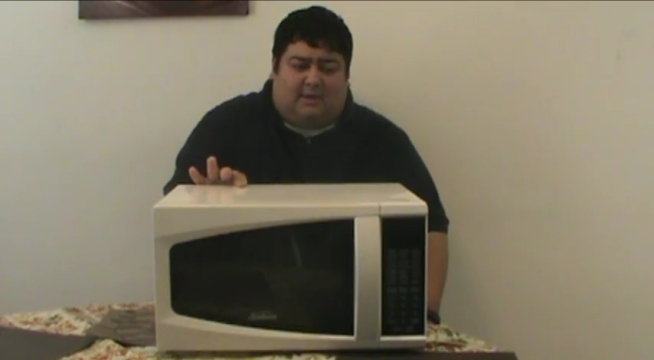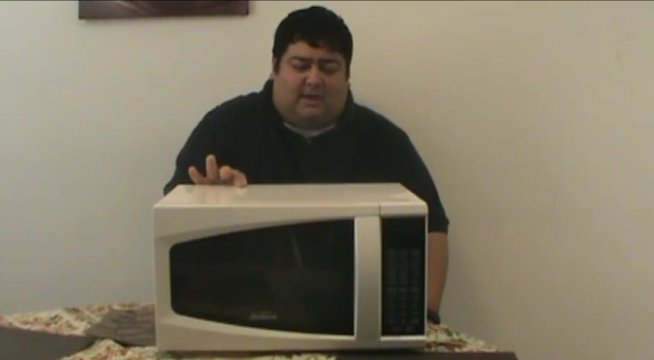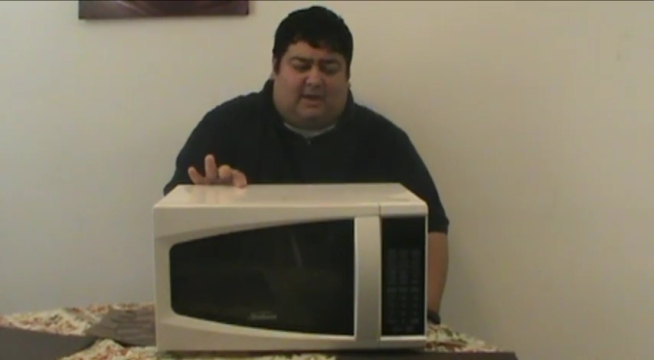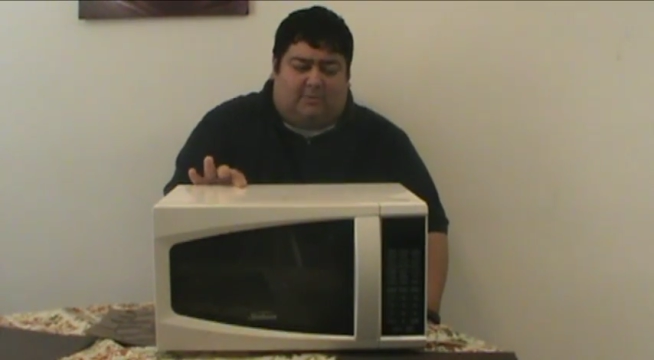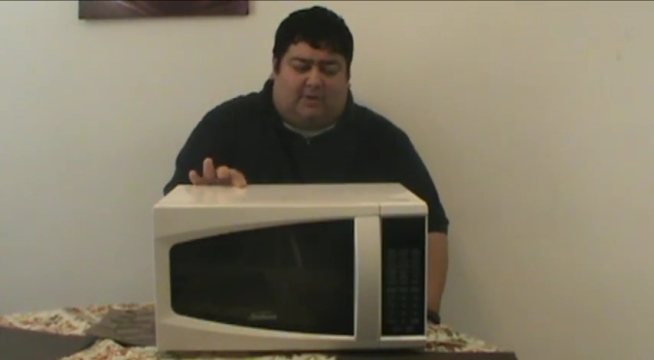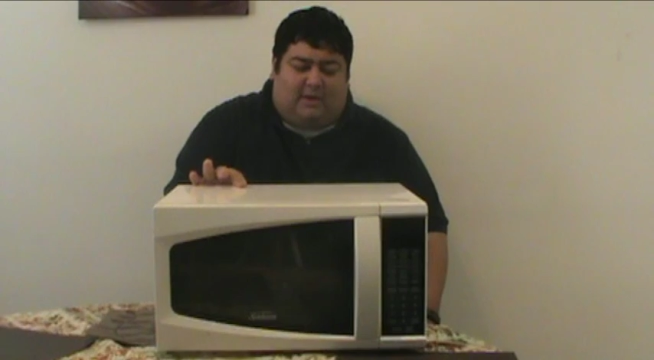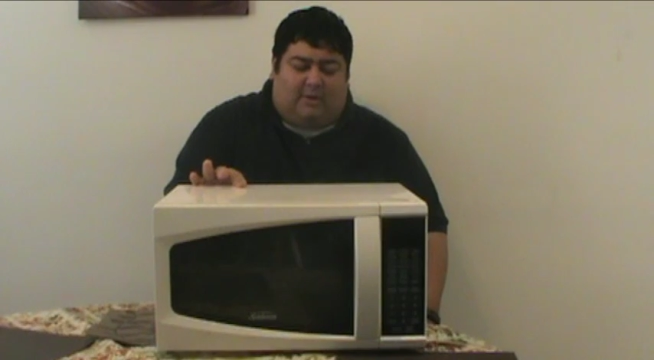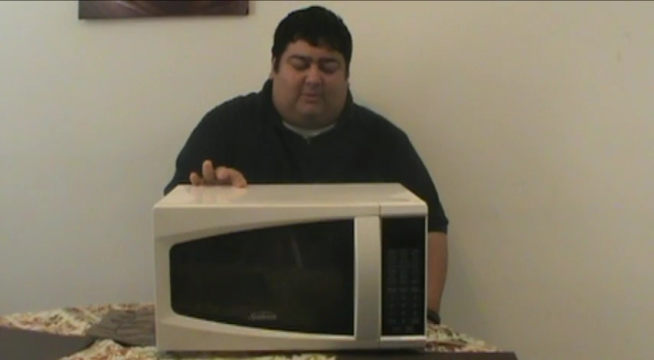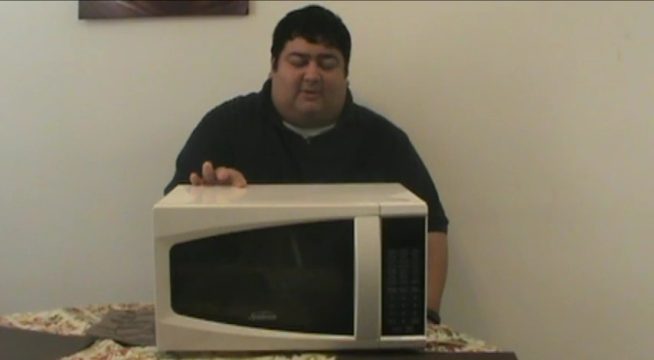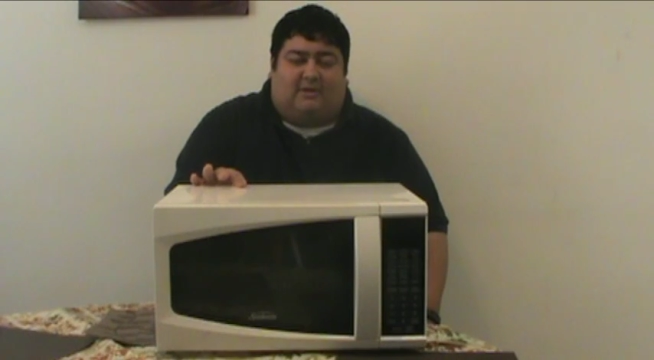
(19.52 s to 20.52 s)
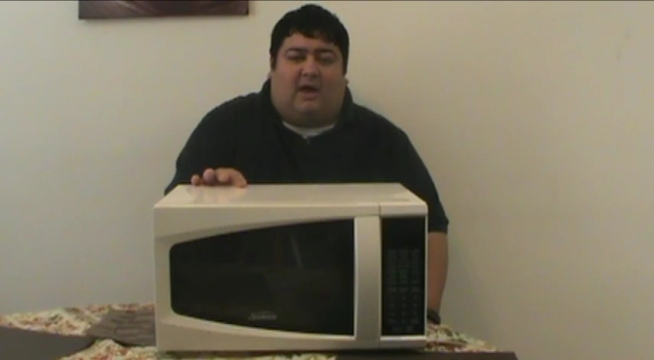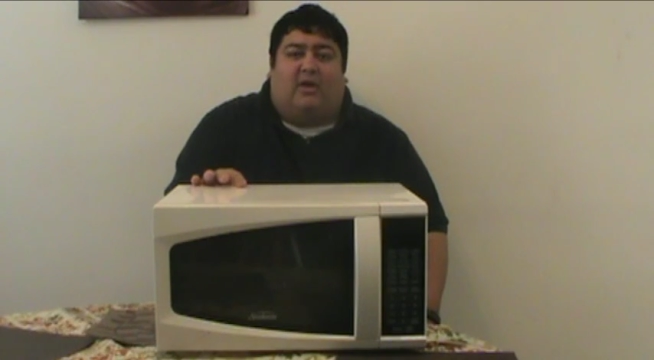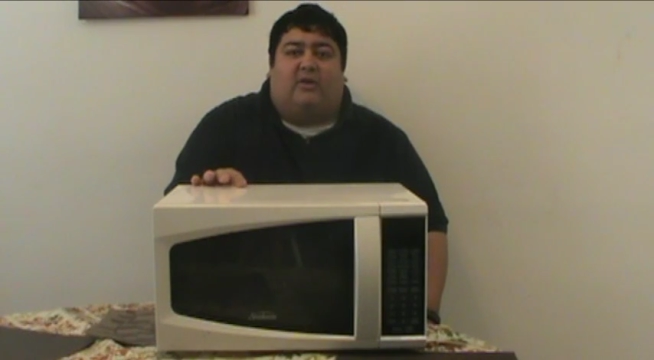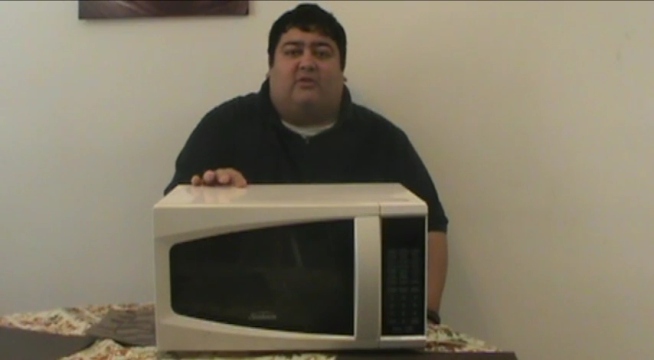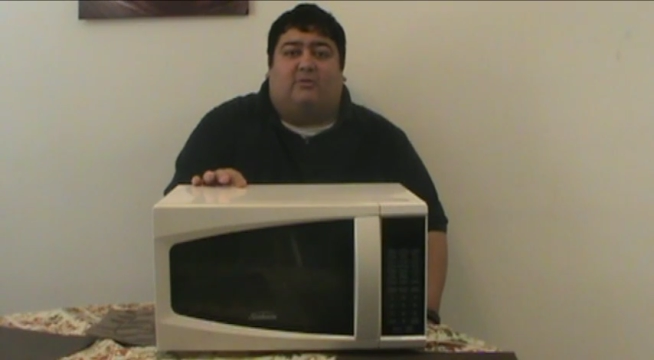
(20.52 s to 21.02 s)
Got it when I was in
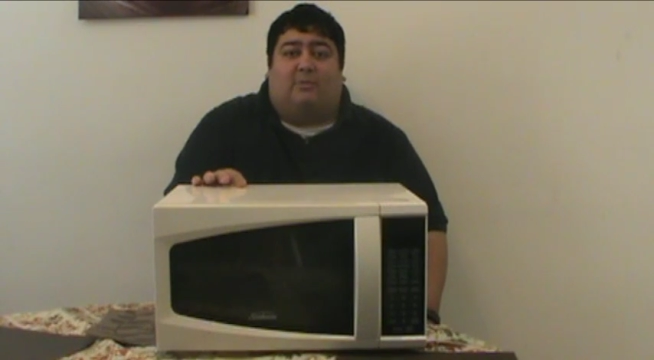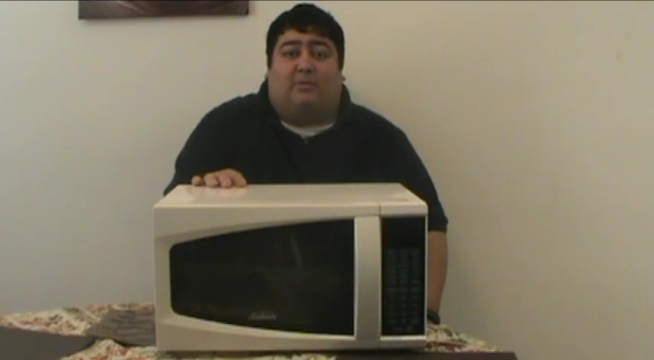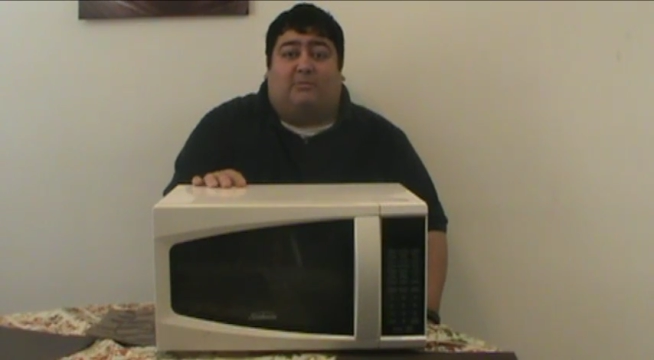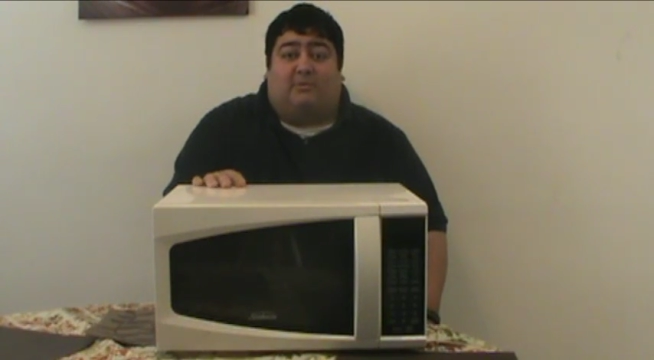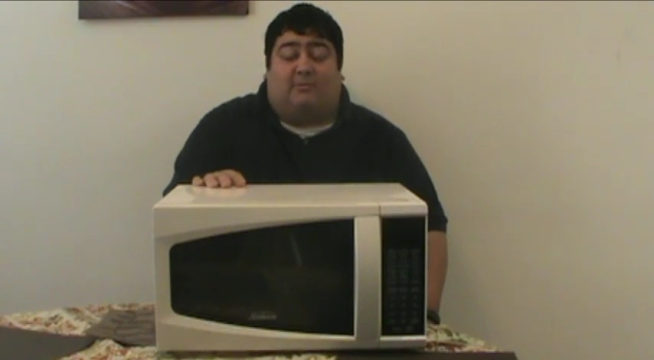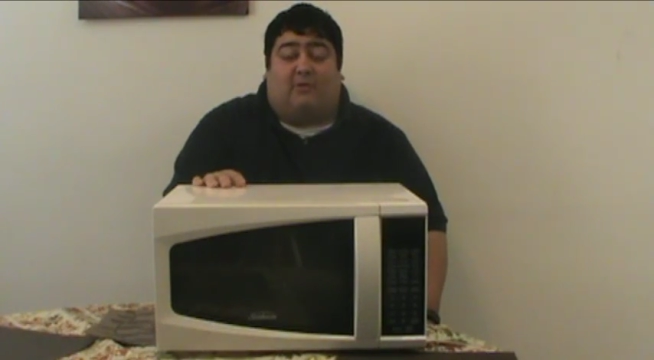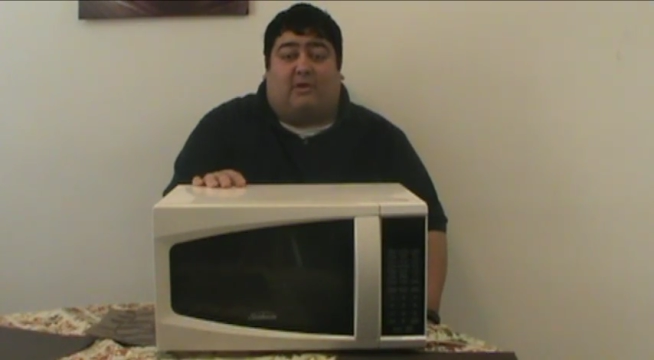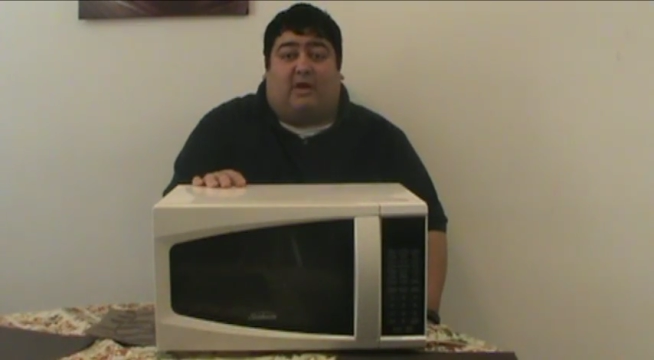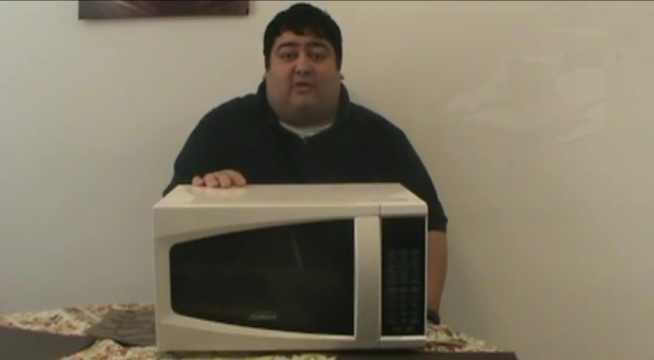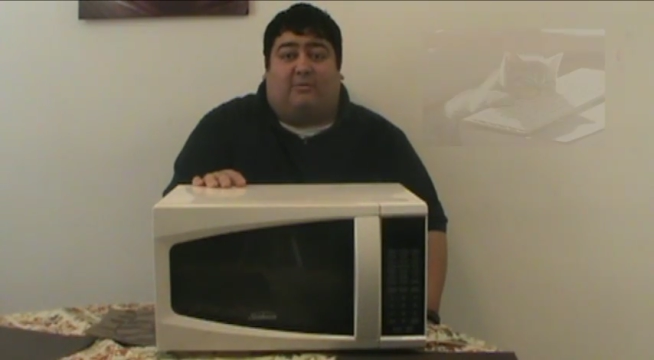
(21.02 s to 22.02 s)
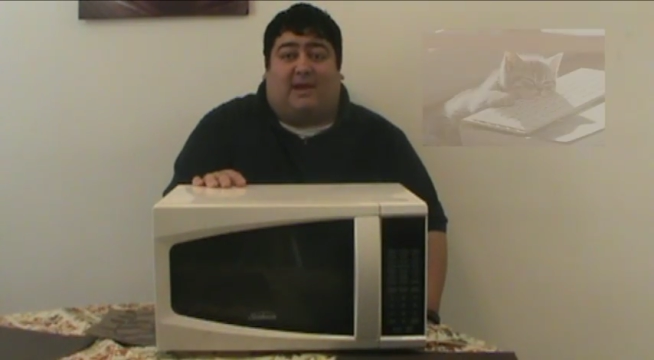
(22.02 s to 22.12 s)
college, well, just before college,